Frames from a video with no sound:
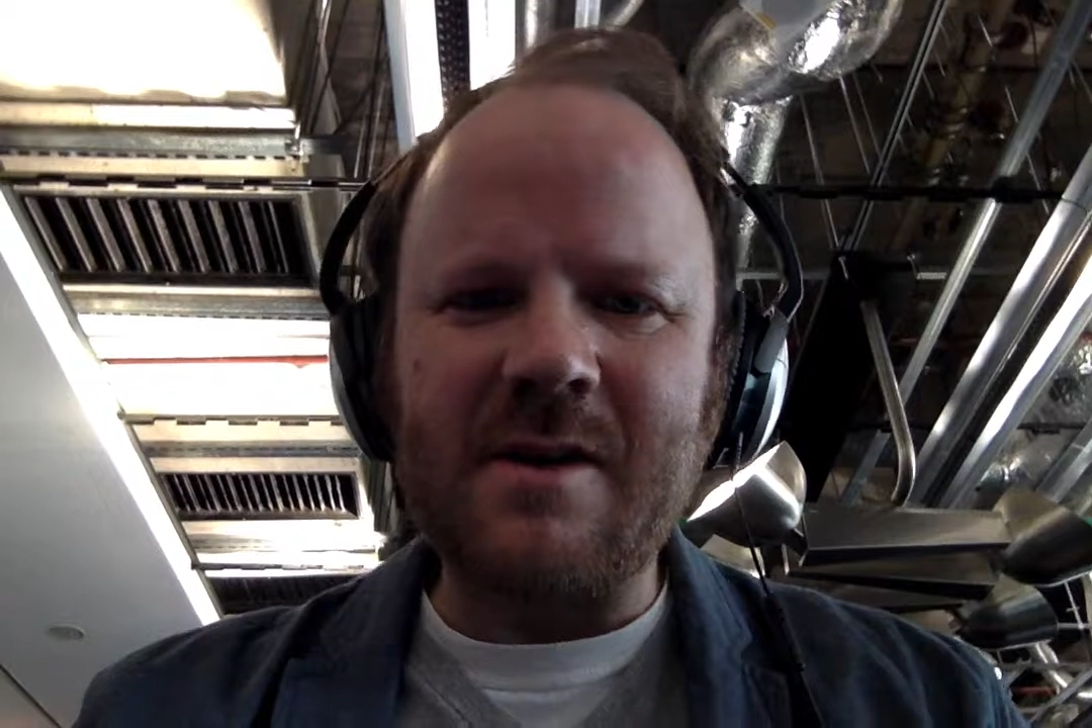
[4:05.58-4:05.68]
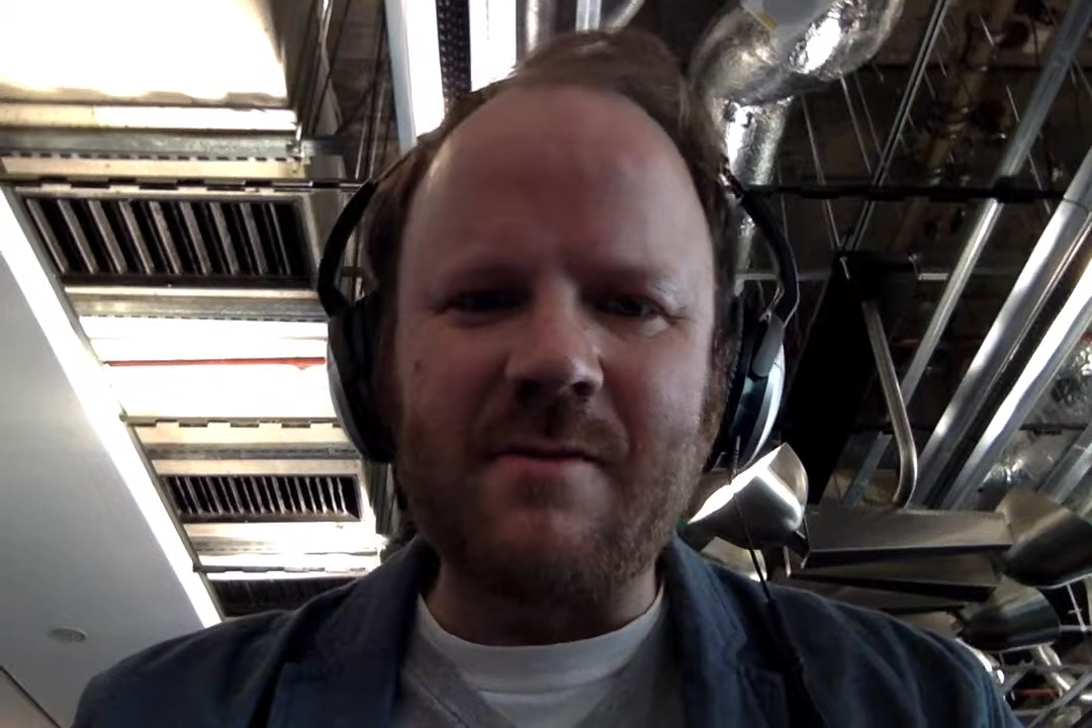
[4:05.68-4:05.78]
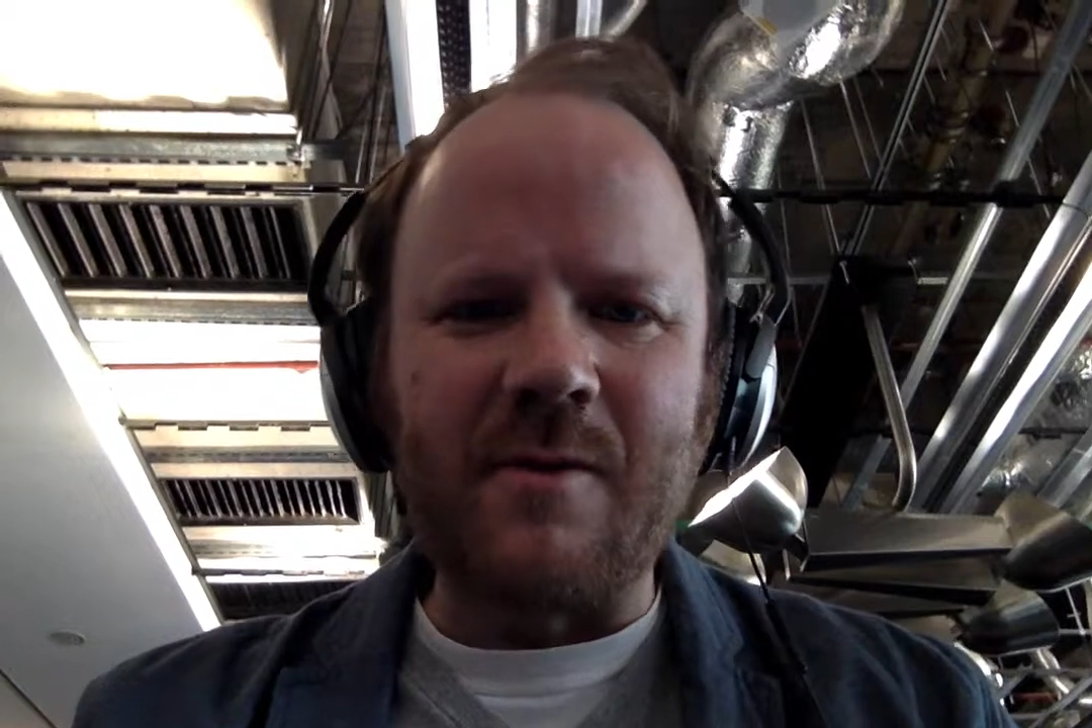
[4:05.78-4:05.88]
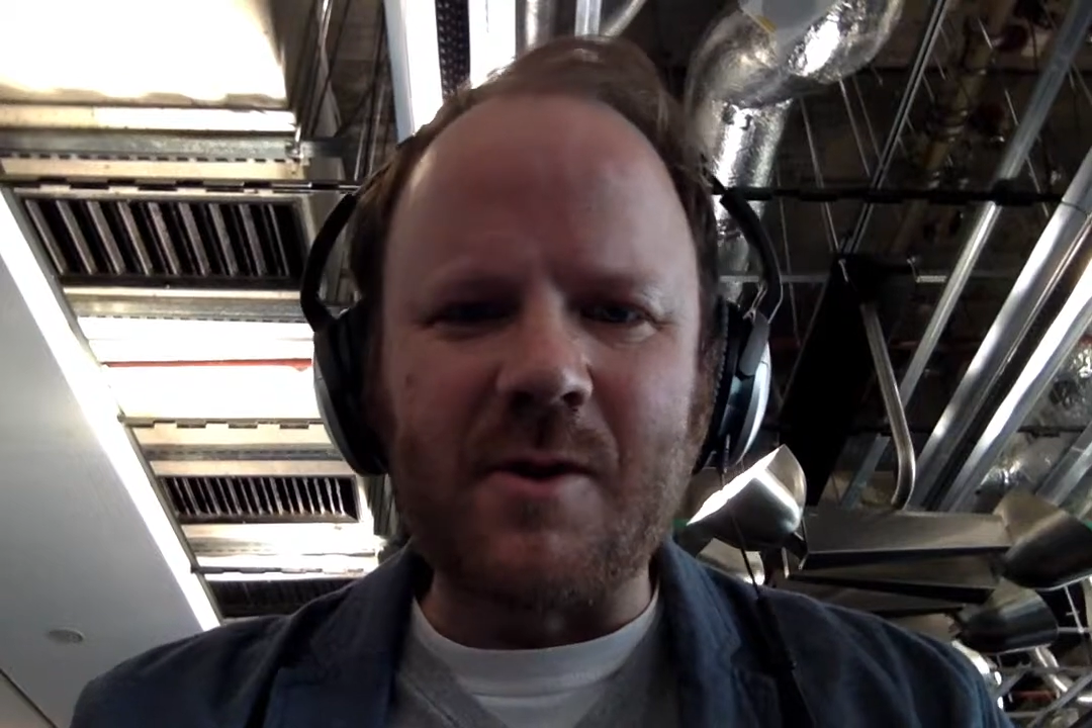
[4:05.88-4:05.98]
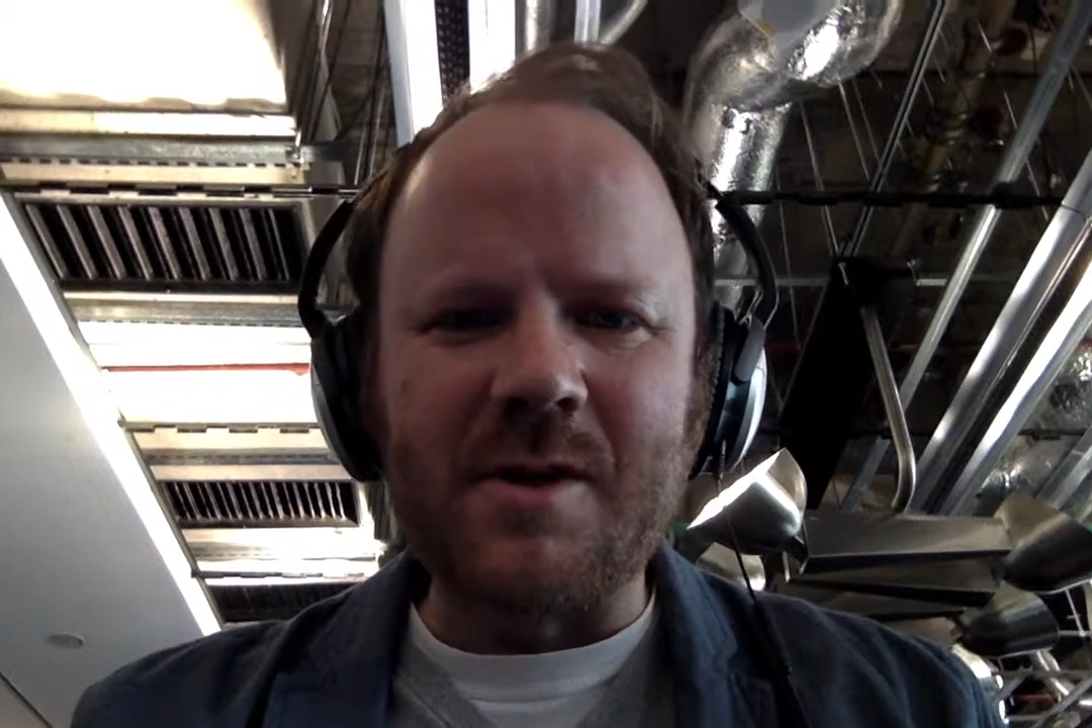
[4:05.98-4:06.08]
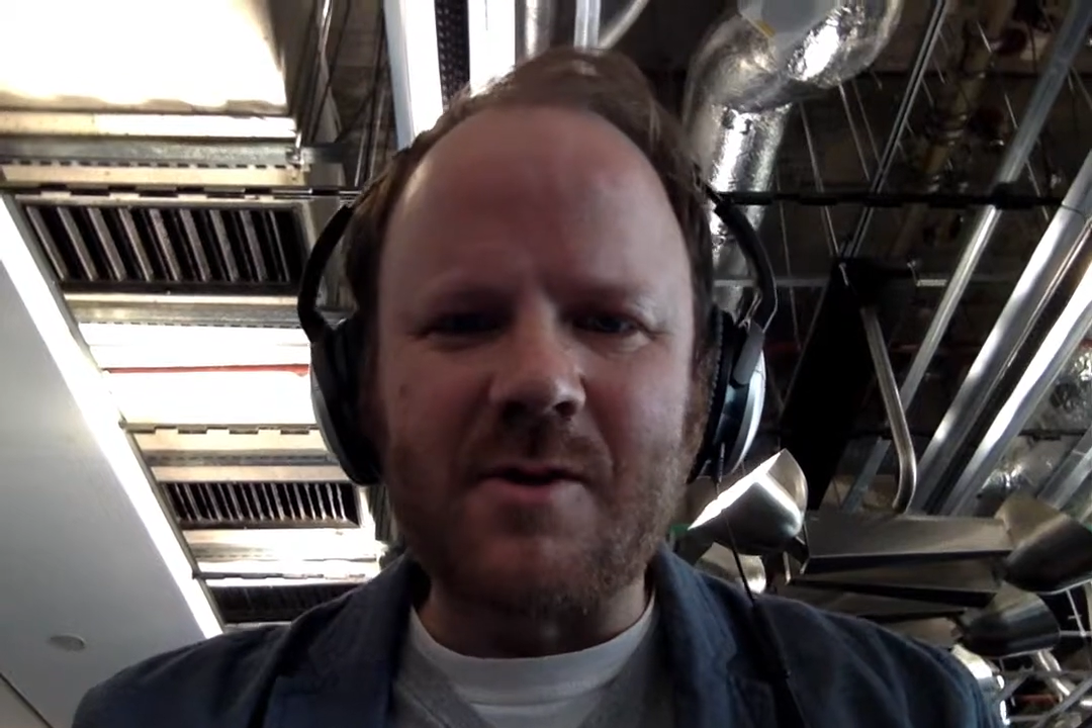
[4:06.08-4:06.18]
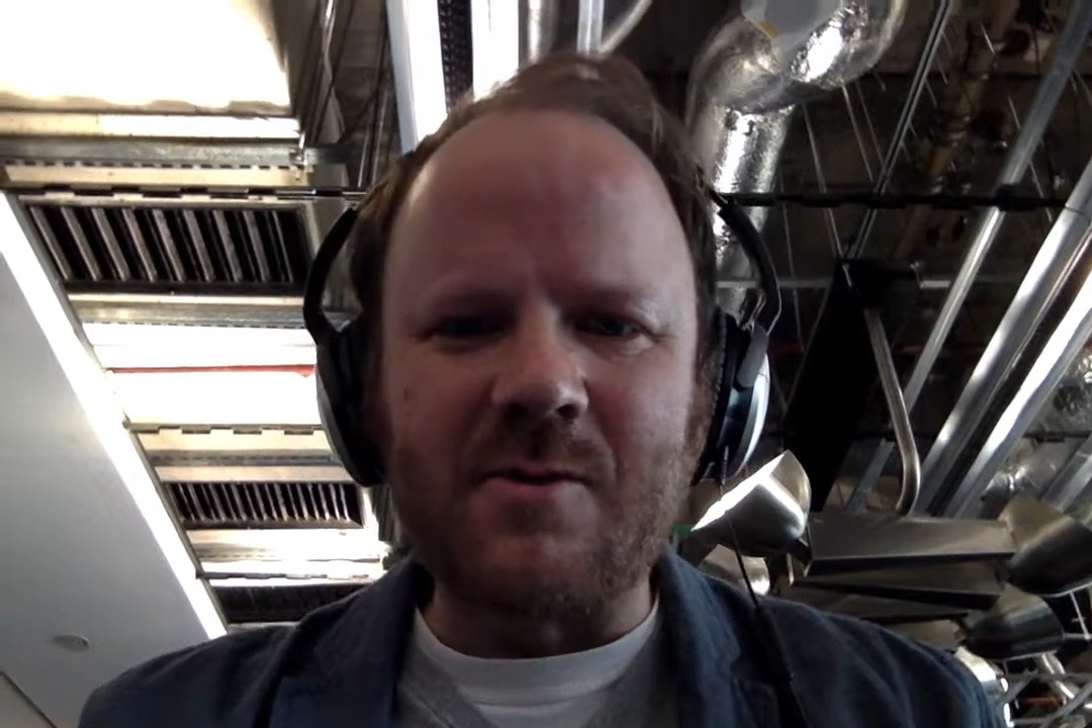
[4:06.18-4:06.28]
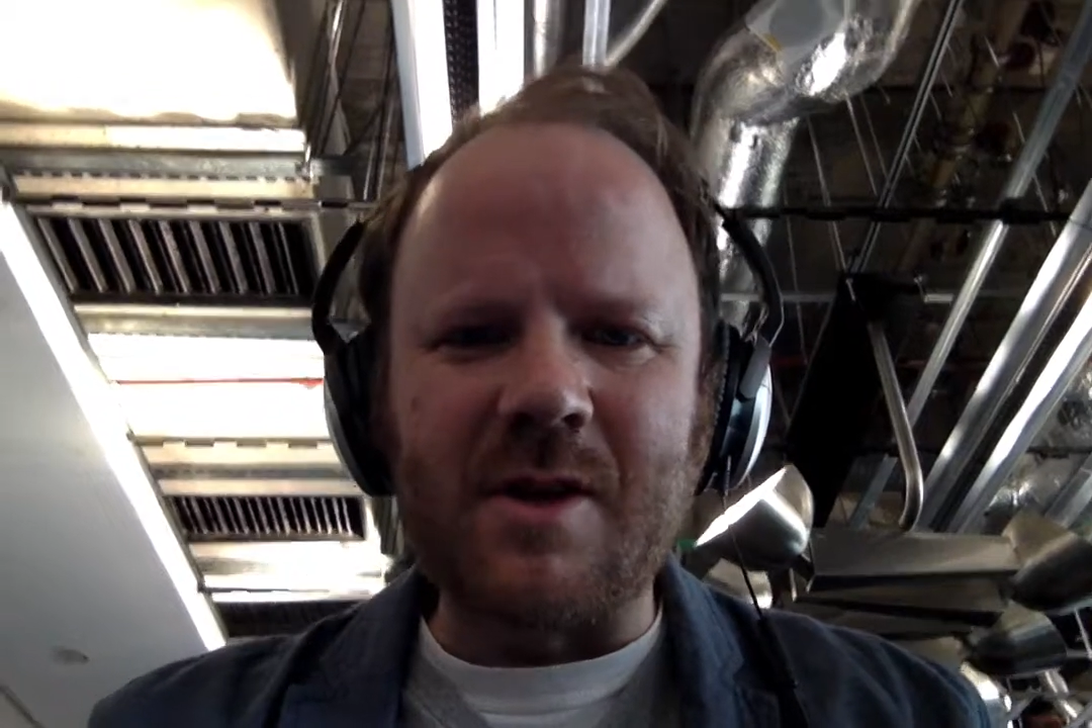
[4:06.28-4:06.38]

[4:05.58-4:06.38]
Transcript: and voltage